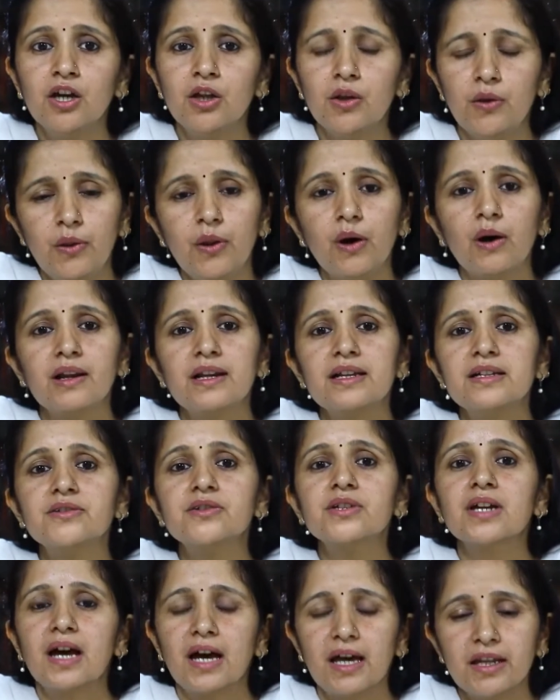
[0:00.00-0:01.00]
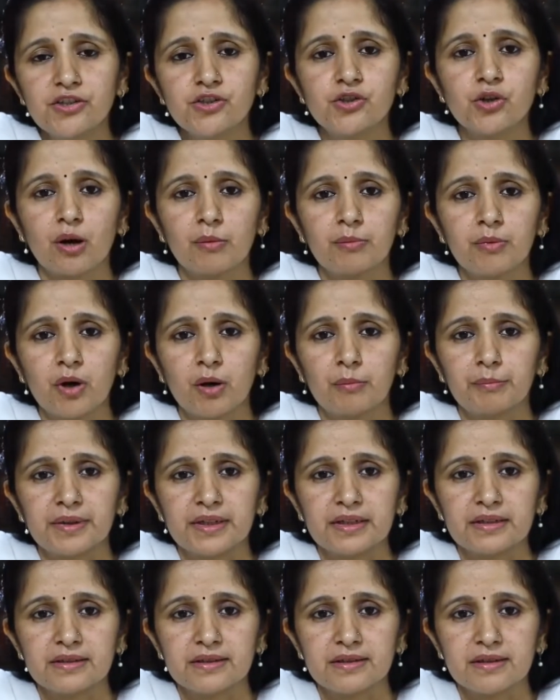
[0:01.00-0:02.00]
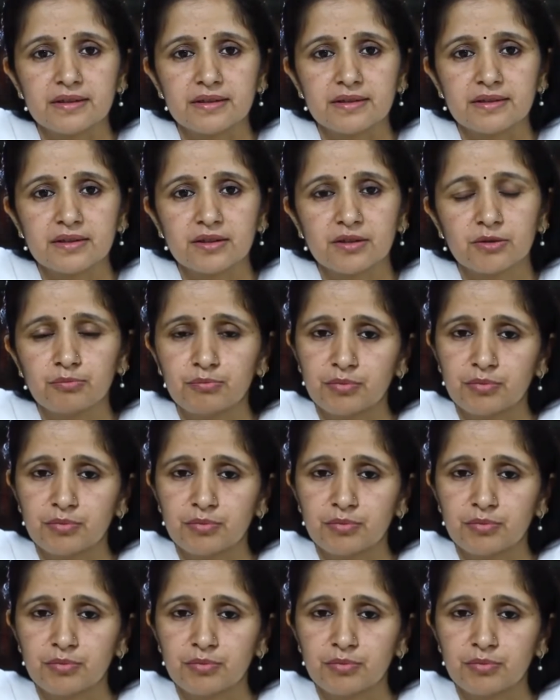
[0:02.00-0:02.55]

knowledge and job competencies.